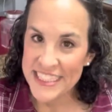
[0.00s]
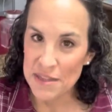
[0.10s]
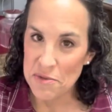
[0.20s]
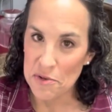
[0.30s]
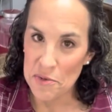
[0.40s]
thing
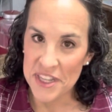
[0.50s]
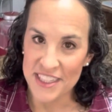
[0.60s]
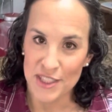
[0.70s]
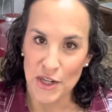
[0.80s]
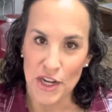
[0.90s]
before we get
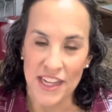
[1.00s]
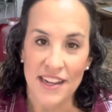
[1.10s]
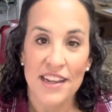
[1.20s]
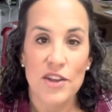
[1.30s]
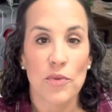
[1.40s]
started.
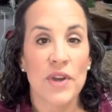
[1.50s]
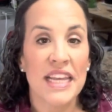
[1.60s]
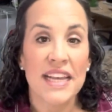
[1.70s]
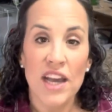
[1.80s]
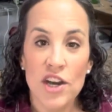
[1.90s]
When
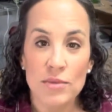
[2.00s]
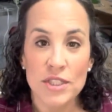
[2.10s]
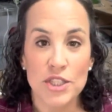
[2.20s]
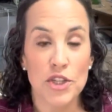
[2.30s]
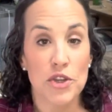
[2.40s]
it
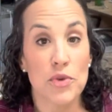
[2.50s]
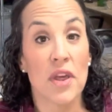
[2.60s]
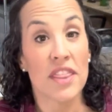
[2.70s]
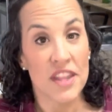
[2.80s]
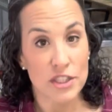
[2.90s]
comes to
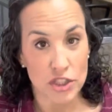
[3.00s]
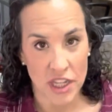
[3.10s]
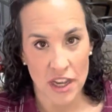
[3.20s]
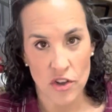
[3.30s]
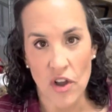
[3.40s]
this
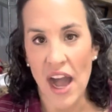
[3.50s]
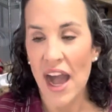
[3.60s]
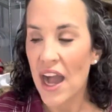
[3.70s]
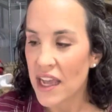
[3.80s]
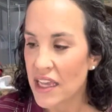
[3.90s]
channel,
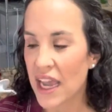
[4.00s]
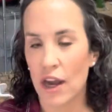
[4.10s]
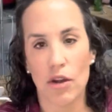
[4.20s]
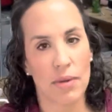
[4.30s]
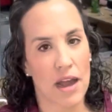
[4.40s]
I care
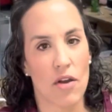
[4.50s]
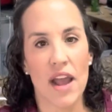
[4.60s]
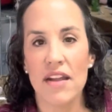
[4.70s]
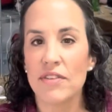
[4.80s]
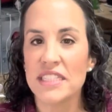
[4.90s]
about
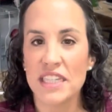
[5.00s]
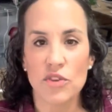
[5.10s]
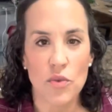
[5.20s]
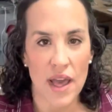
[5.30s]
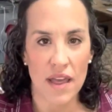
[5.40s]
every single
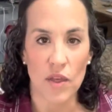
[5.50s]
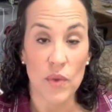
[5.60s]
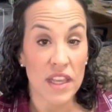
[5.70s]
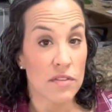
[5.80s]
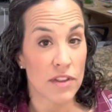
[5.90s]
way that we
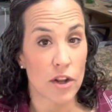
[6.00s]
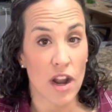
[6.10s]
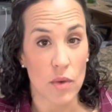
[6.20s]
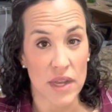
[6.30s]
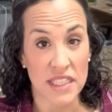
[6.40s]
can figure
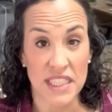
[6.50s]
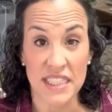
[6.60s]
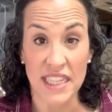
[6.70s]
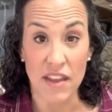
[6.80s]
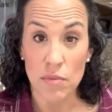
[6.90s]
out ways to
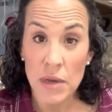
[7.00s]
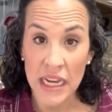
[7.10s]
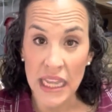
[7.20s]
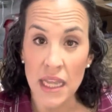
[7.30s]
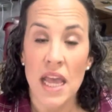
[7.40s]
save
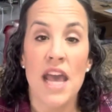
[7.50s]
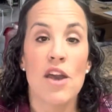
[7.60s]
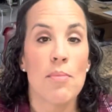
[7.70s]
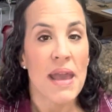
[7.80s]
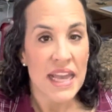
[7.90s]
money.
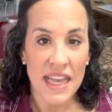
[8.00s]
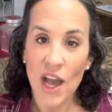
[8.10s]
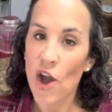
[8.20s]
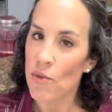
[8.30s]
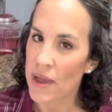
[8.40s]
Making
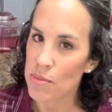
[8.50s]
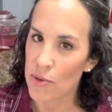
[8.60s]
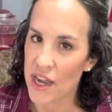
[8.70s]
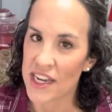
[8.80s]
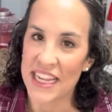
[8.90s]
homemade
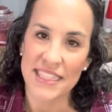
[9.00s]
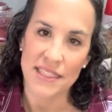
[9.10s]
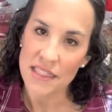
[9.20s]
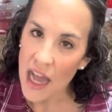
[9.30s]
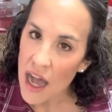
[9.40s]
bread is
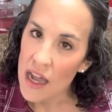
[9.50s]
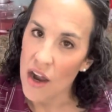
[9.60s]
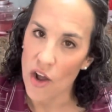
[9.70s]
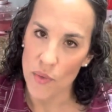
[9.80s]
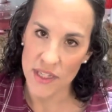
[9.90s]
not
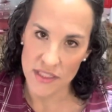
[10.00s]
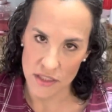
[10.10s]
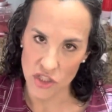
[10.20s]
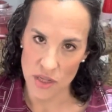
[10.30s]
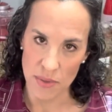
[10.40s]
always the
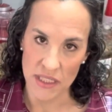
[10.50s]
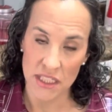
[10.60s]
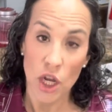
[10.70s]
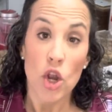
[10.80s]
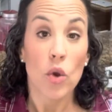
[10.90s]
cheapest.
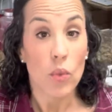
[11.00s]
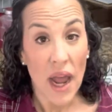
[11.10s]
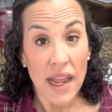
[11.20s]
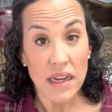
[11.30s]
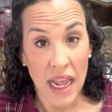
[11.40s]

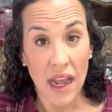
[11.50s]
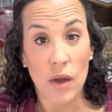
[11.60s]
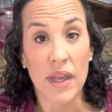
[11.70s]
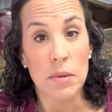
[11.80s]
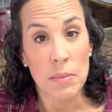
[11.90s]
Right now
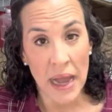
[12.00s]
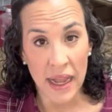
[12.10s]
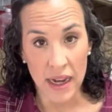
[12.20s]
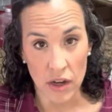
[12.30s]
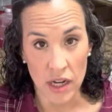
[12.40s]
in my
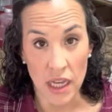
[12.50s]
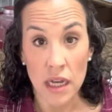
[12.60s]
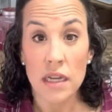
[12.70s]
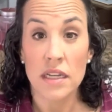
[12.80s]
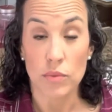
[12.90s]
area,
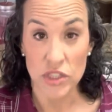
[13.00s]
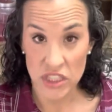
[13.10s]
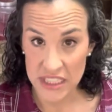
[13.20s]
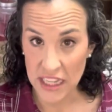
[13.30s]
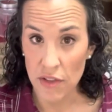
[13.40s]
which is
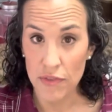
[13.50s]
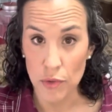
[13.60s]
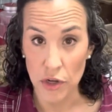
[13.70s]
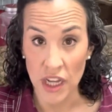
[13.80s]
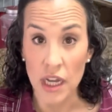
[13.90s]
South
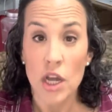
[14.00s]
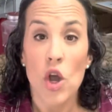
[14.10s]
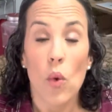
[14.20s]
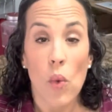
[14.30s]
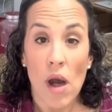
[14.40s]
Florida,
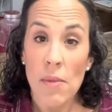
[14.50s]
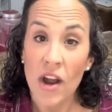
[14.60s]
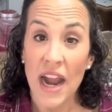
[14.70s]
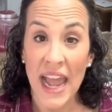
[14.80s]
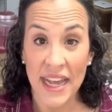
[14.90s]
Walmart
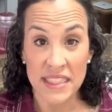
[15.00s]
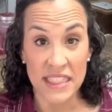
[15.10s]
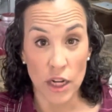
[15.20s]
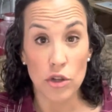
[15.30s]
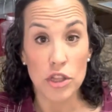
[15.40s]
has
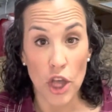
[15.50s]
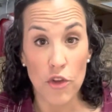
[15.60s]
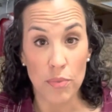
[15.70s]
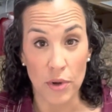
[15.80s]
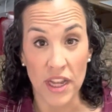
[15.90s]
their
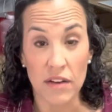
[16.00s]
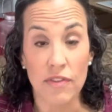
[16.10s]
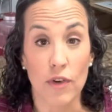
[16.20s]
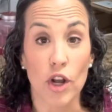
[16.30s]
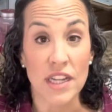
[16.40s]
loaf bread
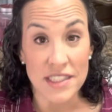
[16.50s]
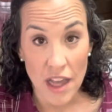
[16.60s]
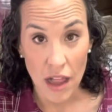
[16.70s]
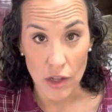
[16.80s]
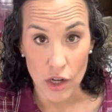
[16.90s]
for
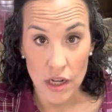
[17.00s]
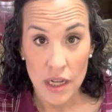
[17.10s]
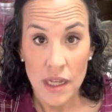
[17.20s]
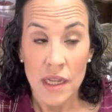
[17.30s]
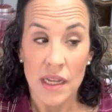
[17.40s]
$1.
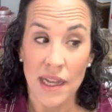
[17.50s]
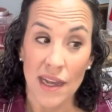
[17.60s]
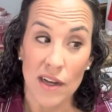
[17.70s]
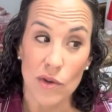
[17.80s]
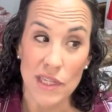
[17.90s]

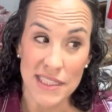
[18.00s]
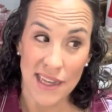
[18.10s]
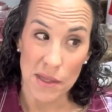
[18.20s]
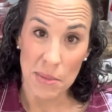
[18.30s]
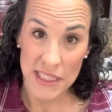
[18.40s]
Now, it's not
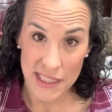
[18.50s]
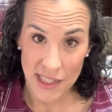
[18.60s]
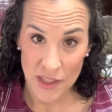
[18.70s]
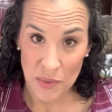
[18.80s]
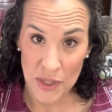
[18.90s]
the best thing in
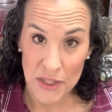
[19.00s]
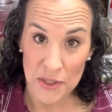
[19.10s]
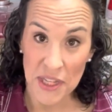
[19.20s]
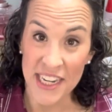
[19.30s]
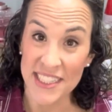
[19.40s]
the world
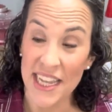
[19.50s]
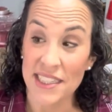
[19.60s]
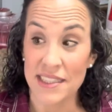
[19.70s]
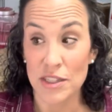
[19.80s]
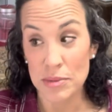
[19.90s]
and it tastes
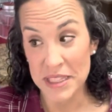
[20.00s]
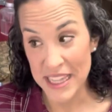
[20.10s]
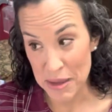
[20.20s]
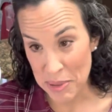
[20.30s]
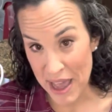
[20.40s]
a little bit
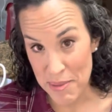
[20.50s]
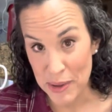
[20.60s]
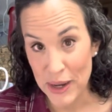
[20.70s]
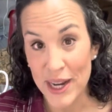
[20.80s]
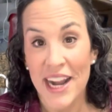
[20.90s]
like
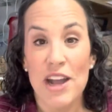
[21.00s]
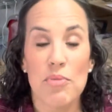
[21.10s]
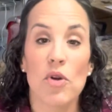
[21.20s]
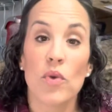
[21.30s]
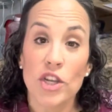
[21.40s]
paper,
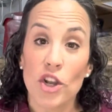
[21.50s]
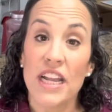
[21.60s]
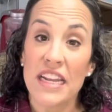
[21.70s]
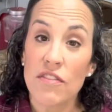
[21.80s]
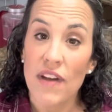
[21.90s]
but when you're
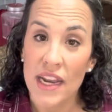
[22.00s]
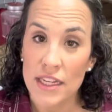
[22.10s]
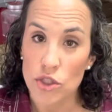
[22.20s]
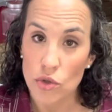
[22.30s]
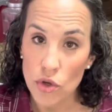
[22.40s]
in a
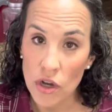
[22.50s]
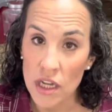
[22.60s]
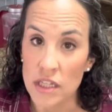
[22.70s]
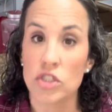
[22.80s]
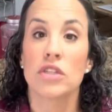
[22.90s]
financial
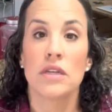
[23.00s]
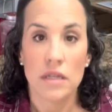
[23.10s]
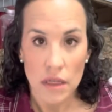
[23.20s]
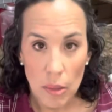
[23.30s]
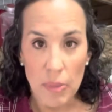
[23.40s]
crunch,
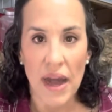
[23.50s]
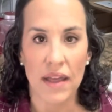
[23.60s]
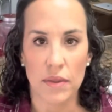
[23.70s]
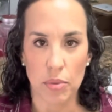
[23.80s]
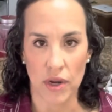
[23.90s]
buy
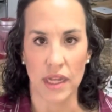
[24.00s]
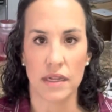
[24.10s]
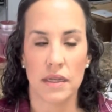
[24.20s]
the bread.